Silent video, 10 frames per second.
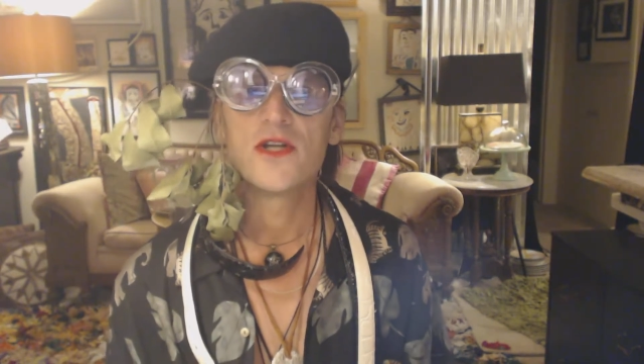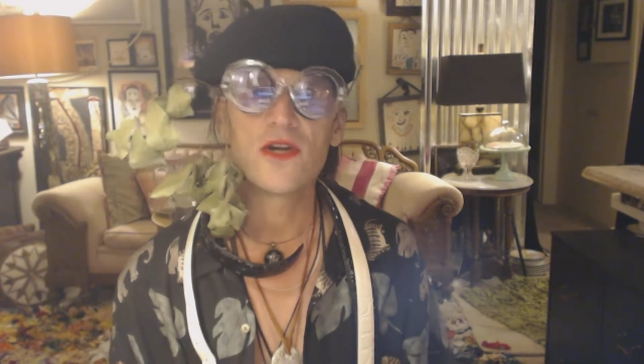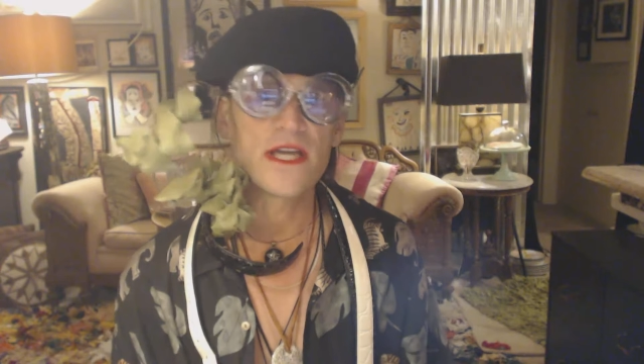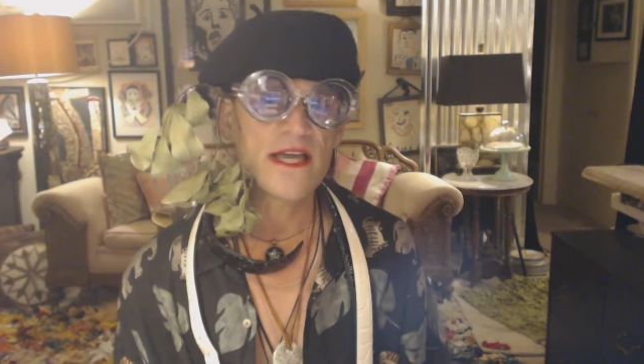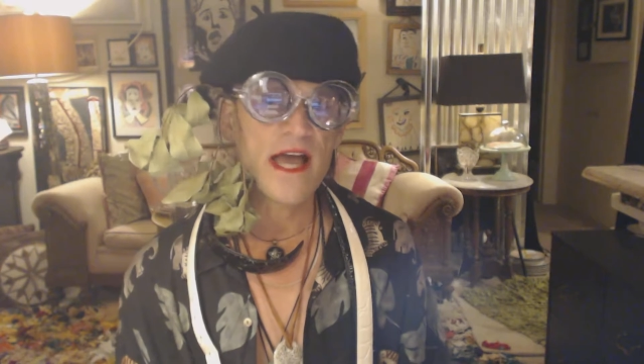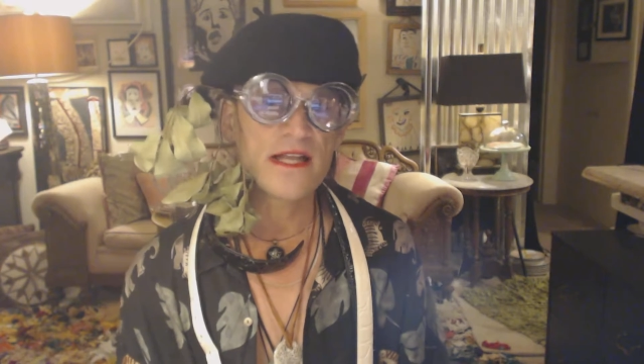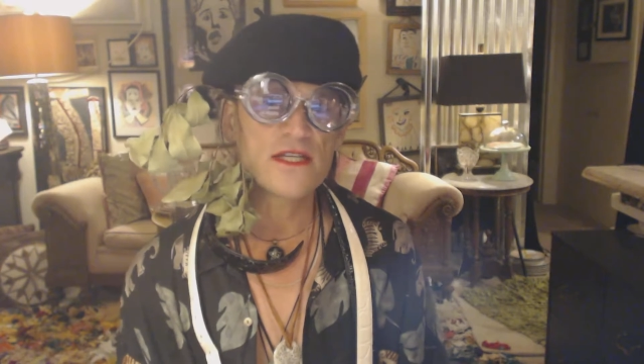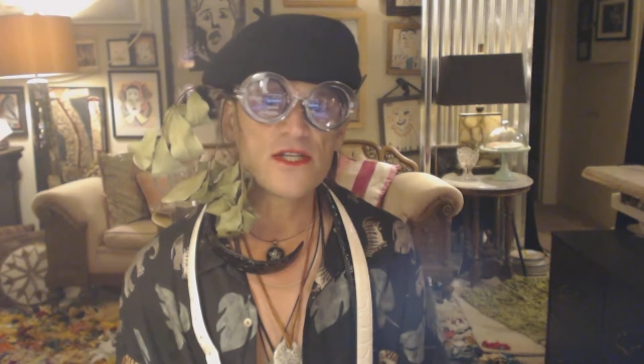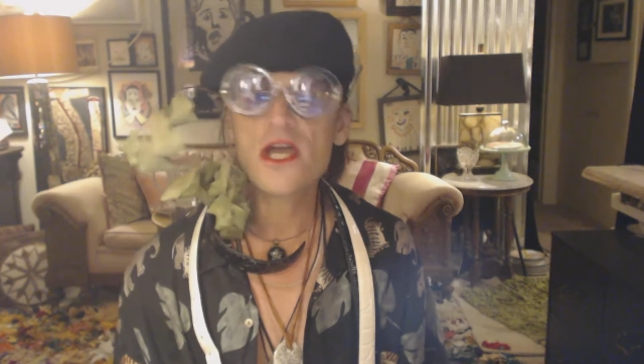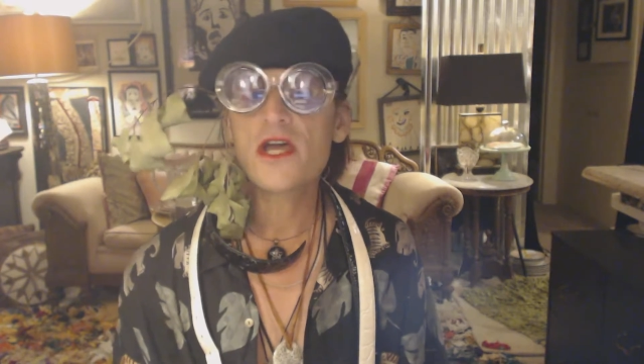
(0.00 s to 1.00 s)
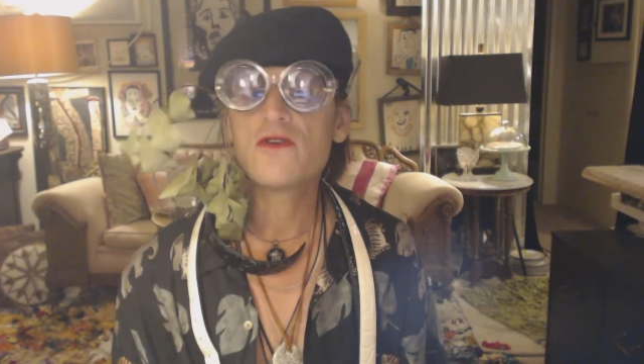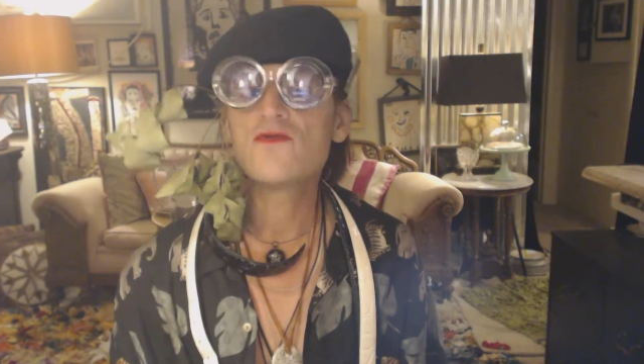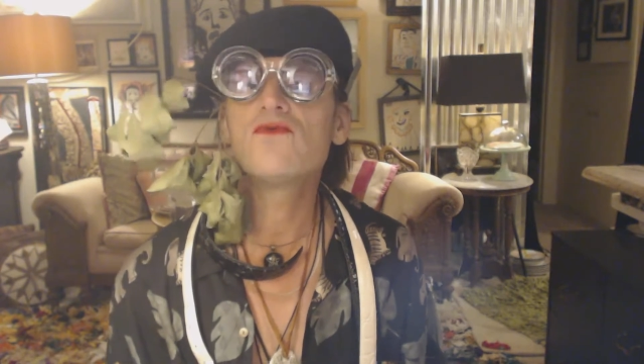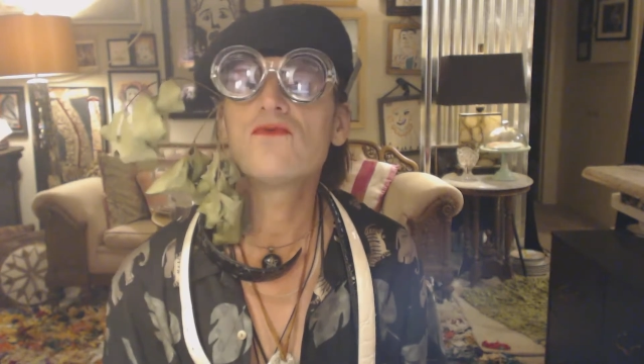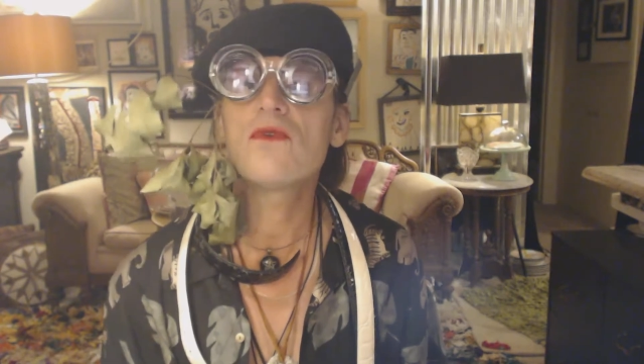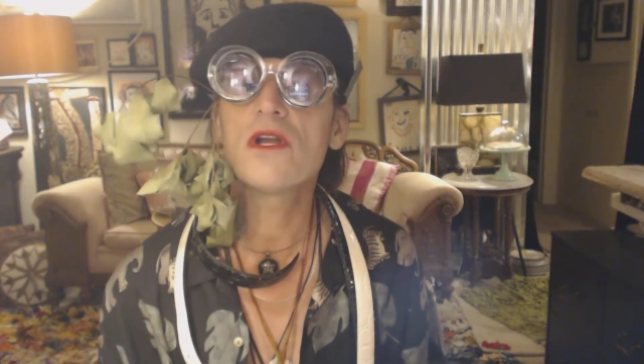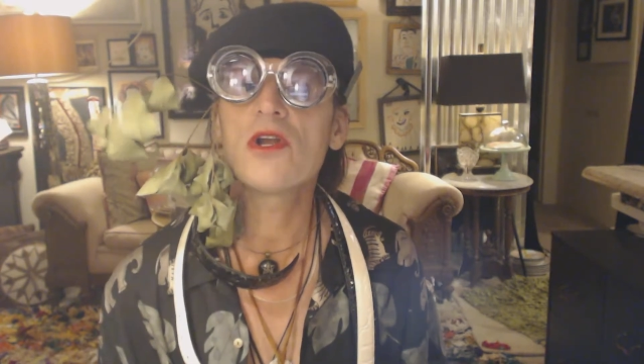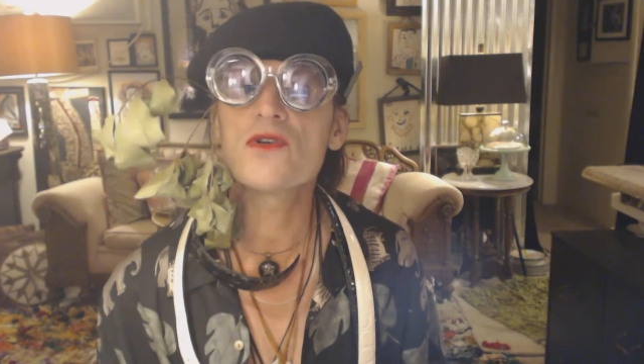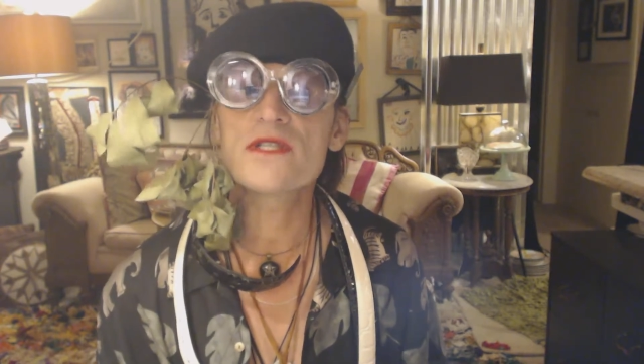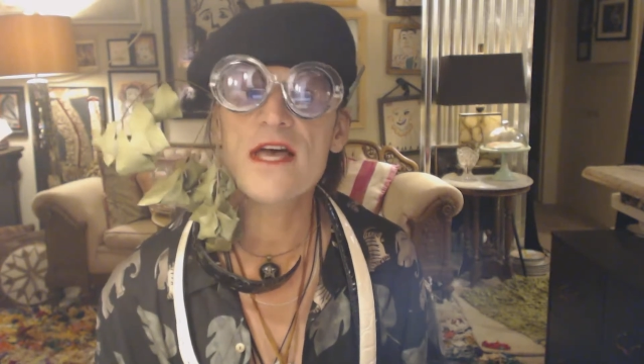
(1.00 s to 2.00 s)
looking at, you know,
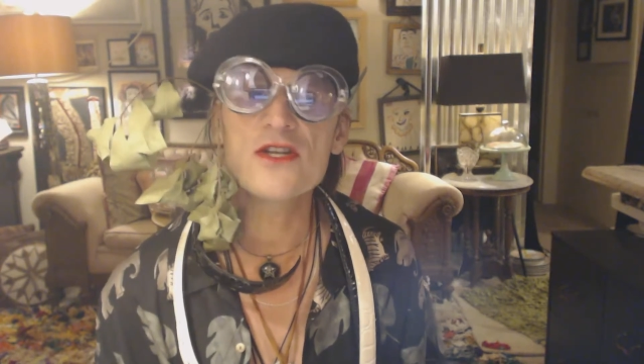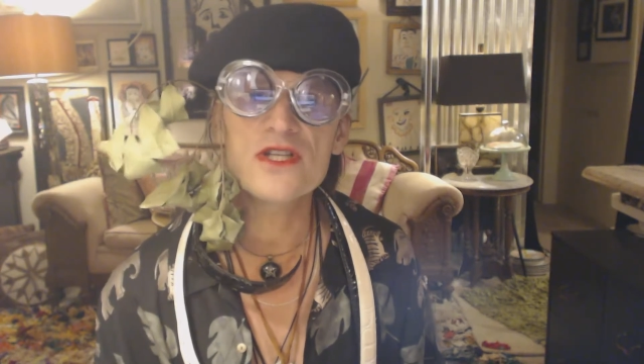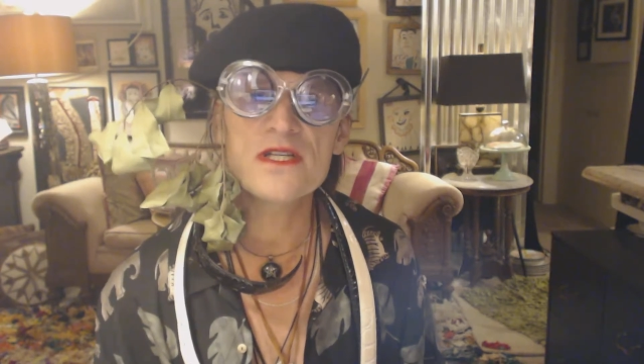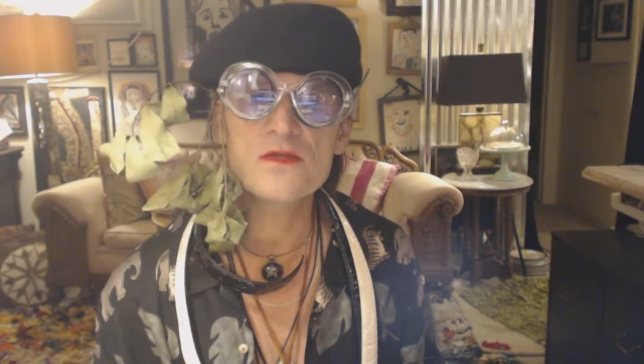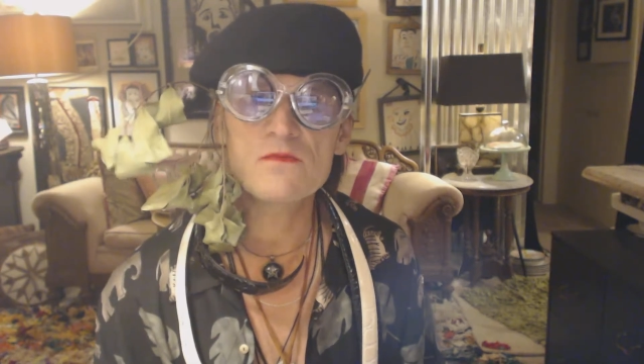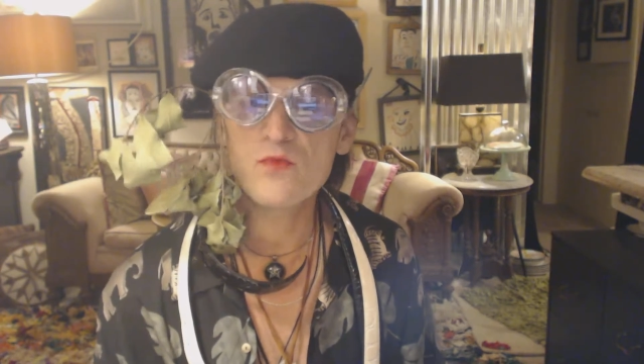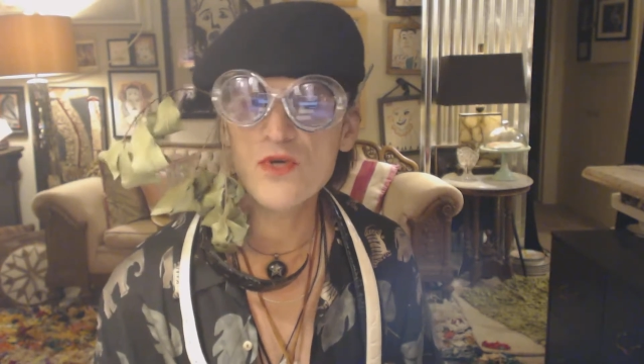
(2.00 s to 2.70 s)
Los Angeles